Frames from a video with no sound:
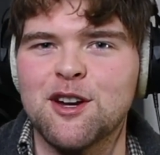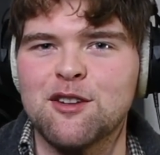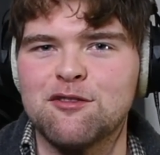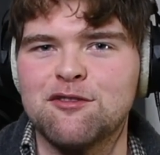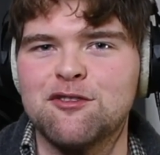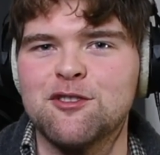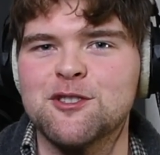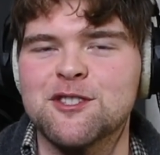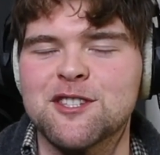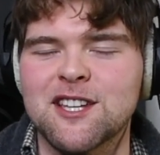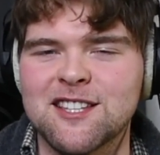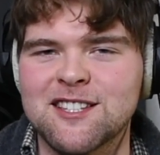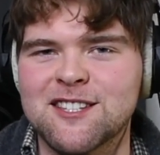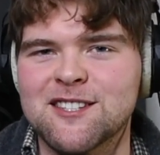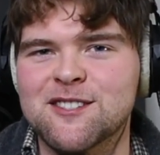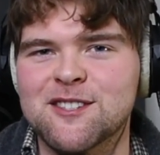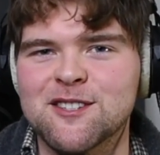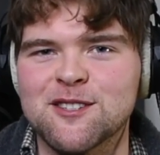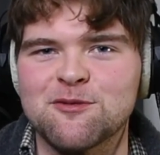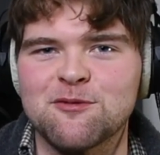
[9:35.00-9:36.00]
full
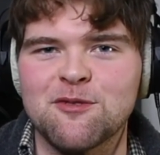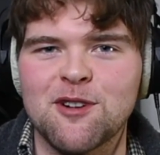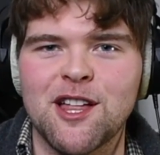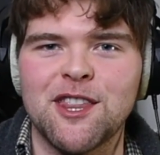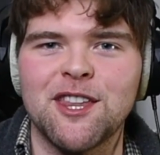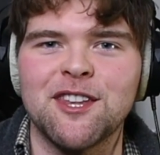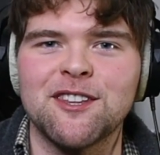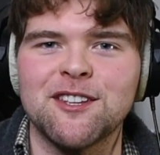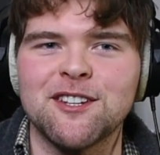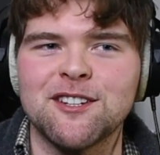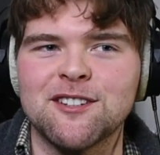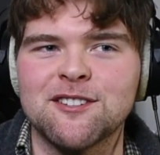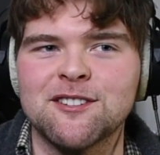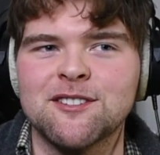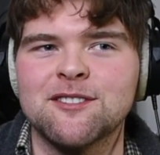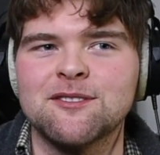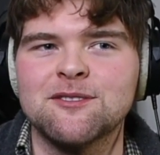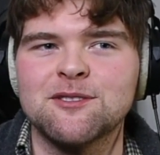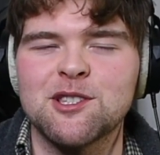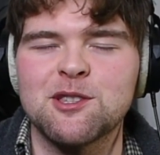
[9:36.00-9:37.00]
sentences rather than
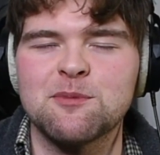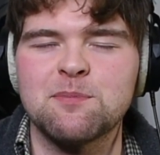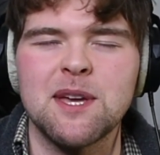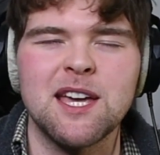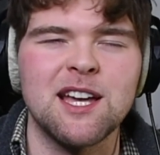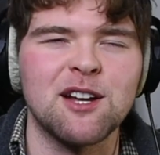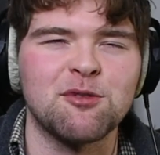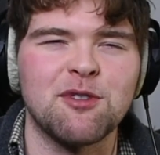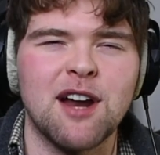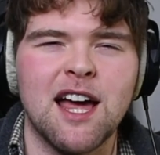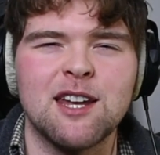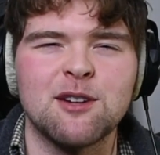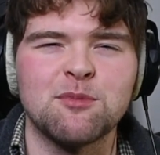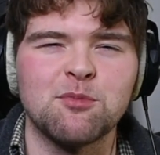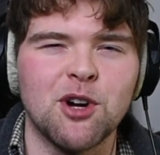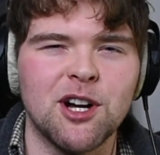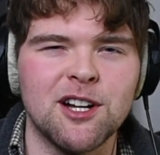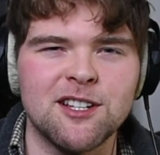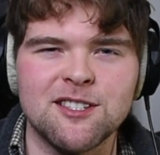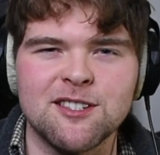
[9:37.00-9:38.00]
spitting random
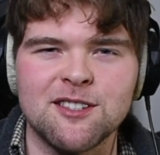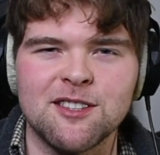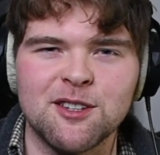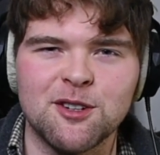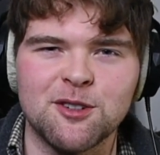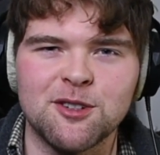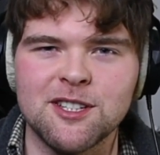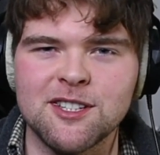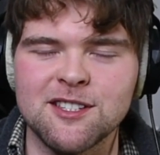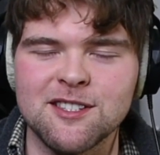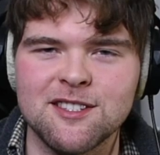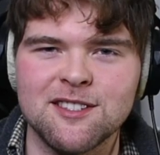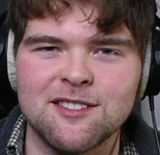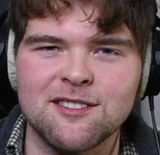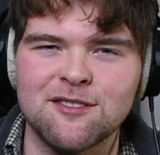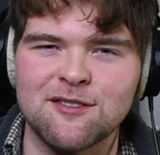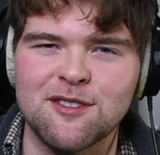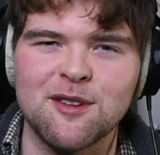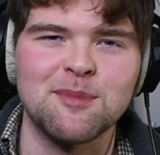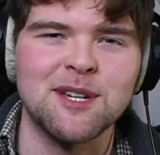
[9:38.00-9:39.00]
words at the audience,
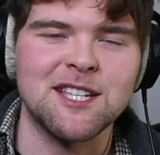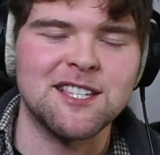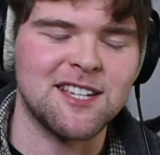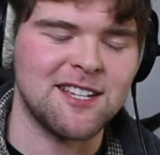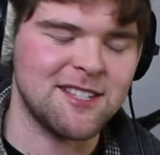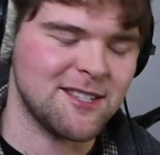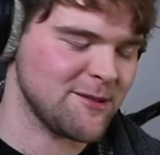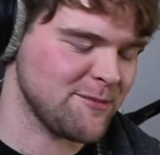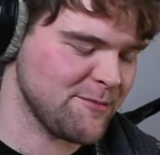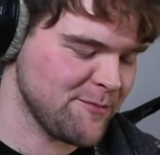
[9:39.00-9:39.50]
if that makes sense.